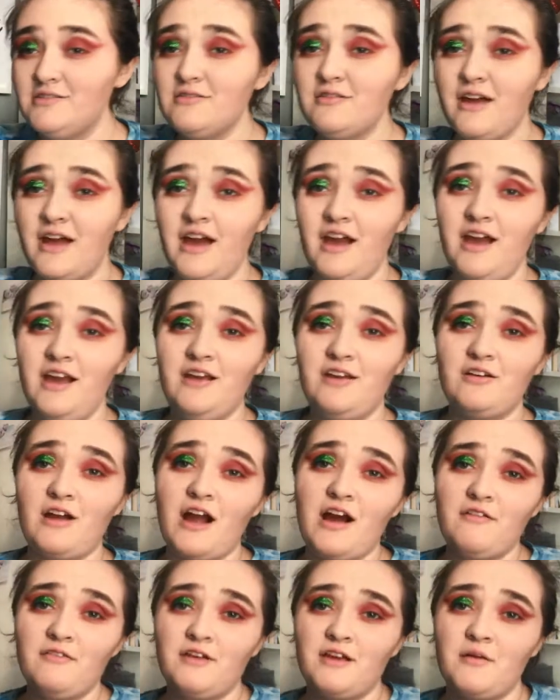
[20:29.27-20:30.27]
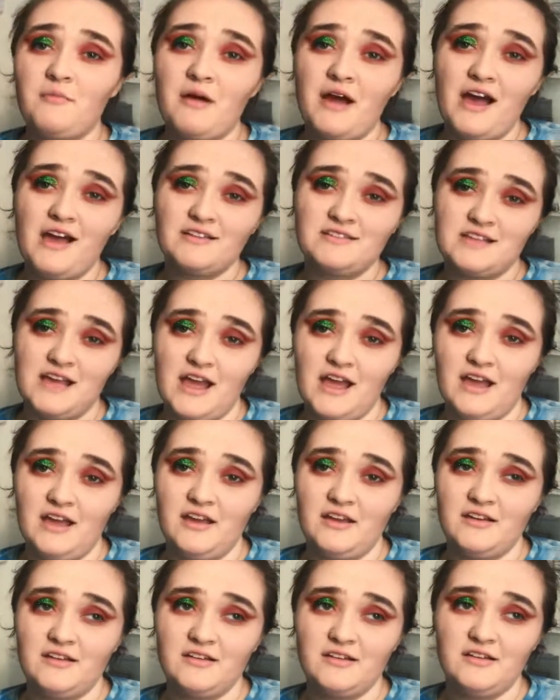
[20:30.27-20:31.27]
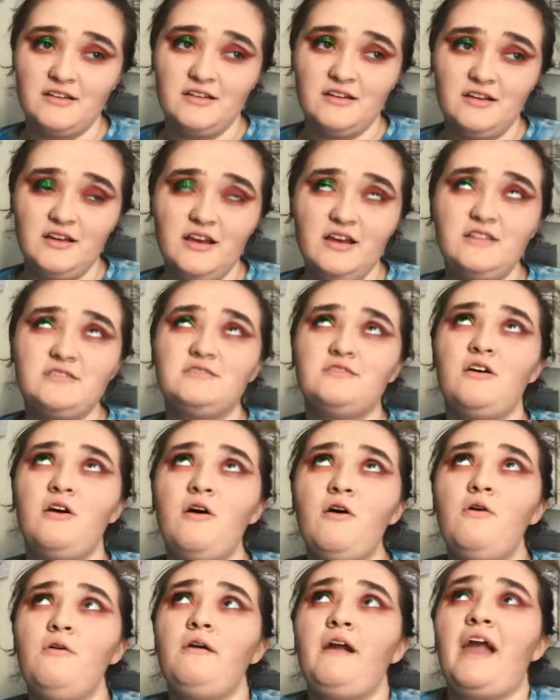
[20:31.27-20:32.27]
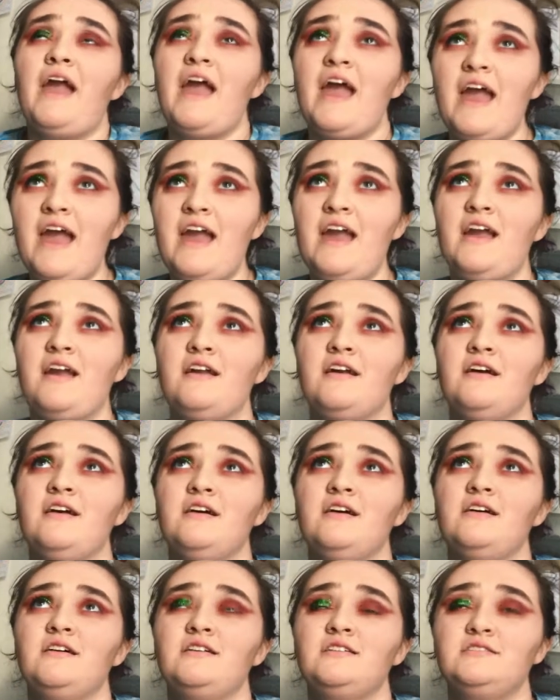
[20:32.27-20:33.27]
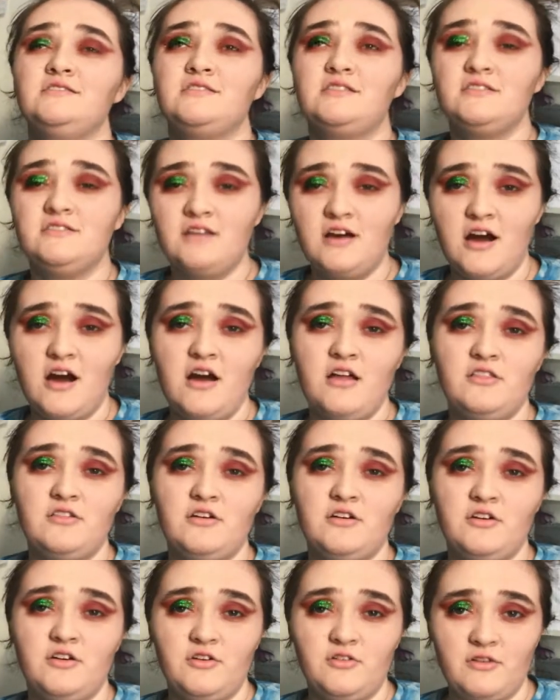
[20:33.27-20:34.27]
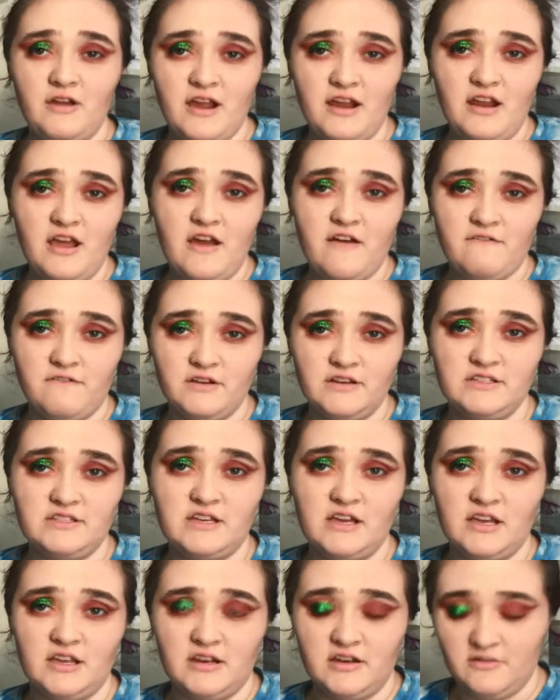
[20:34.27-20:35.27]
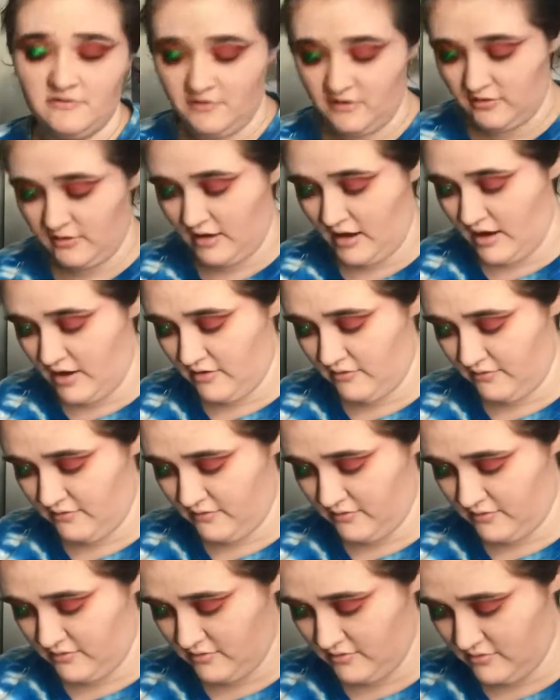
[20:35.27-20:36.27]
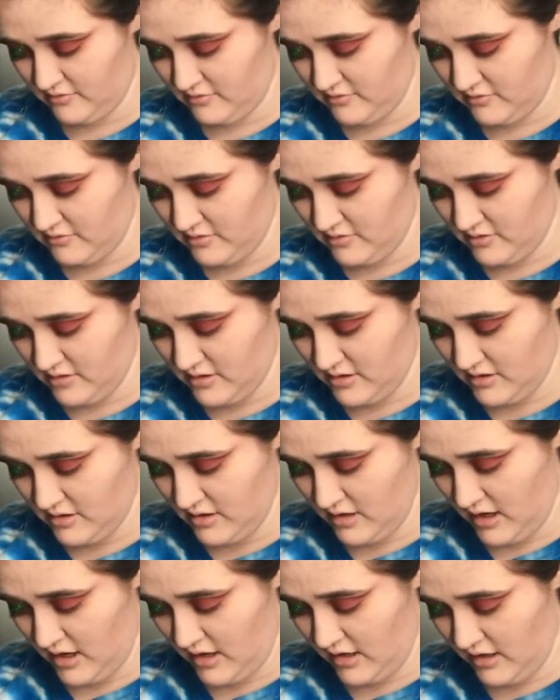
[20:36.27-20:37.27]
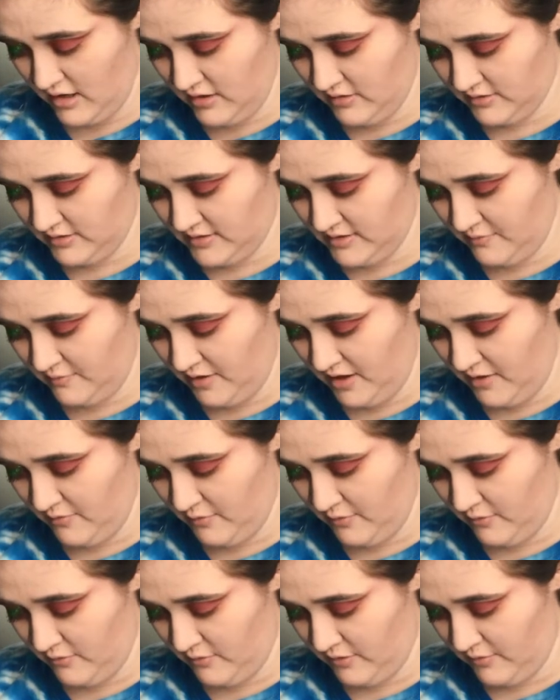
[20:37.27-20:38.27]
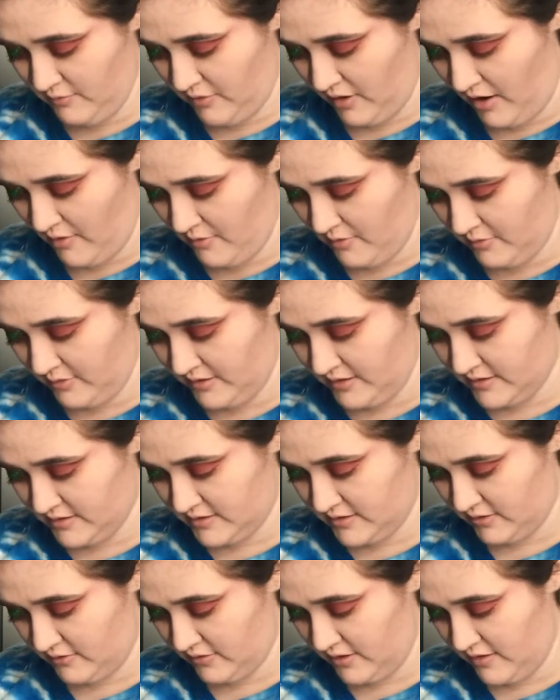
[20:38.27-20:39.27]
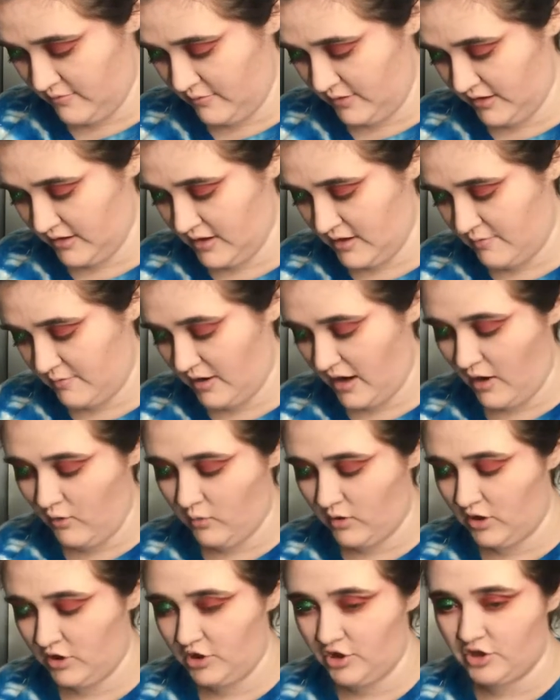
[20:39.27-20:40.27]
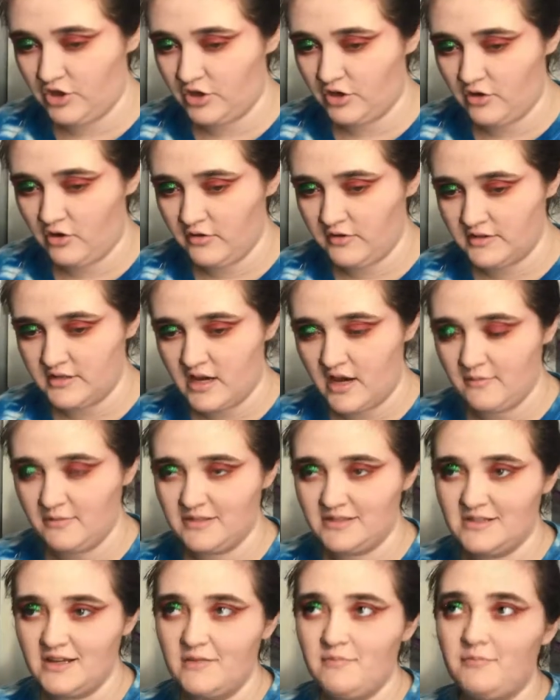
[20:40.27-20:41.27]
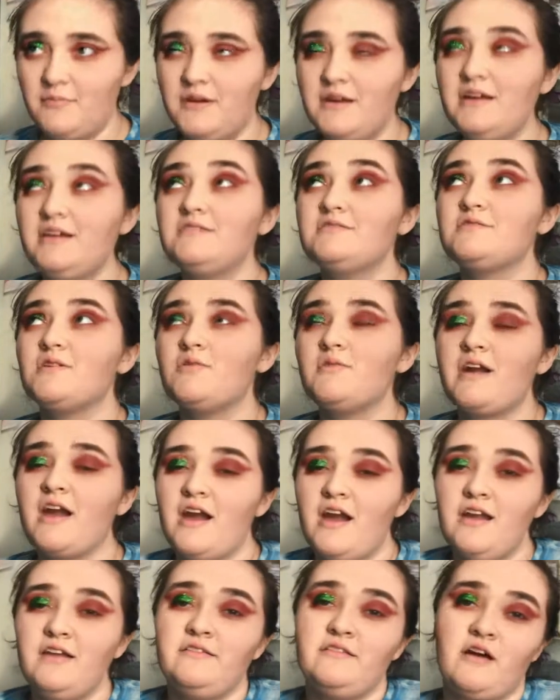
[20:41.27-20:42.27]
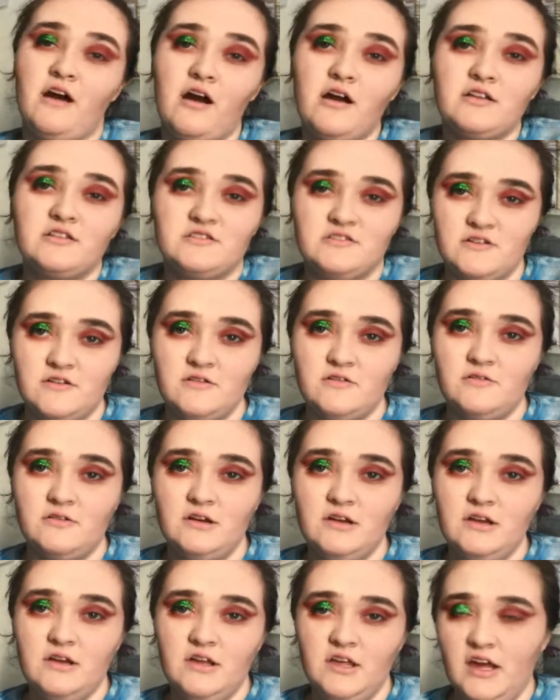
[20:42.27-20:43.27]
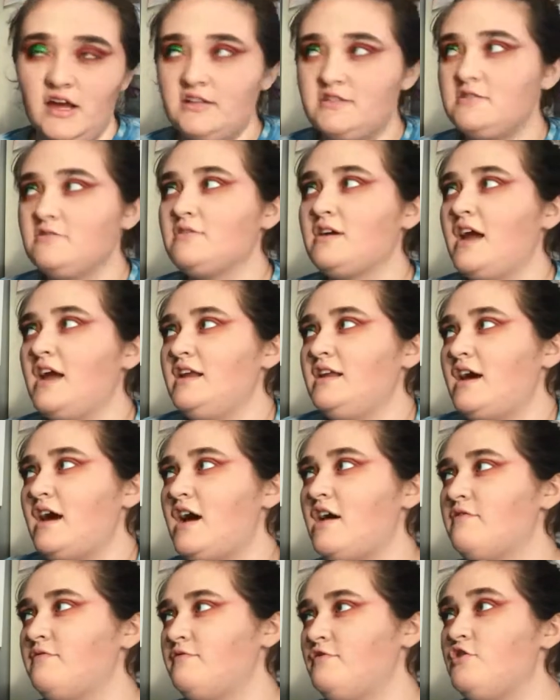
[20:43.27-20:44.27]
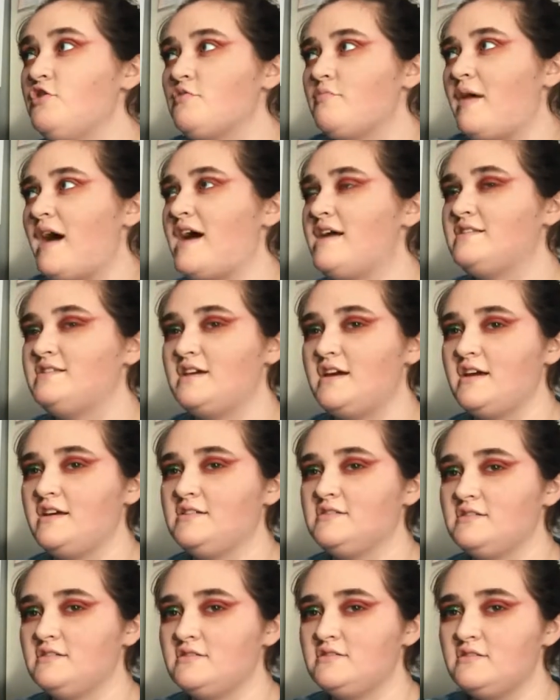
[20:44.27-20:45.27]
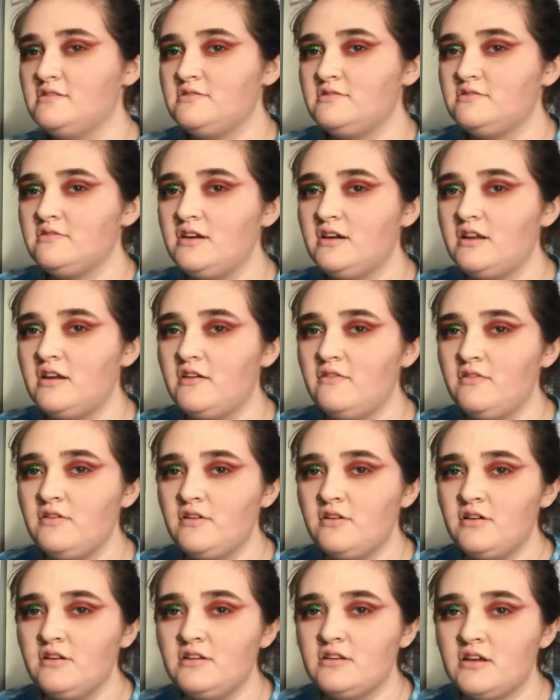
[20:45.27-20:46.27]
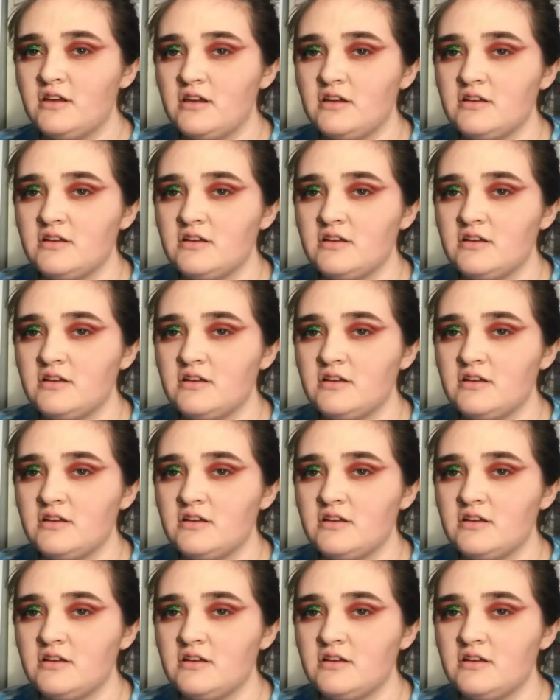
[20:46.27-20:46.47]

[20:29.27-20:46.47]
It's okay you're having a bad day. It's okay to not look great every second of your life. And I know some people would probably disagree and be like, but I want to look good all the time. It's like, but it's okay not to. It's okay to have your bad days, and it's also okay to have your good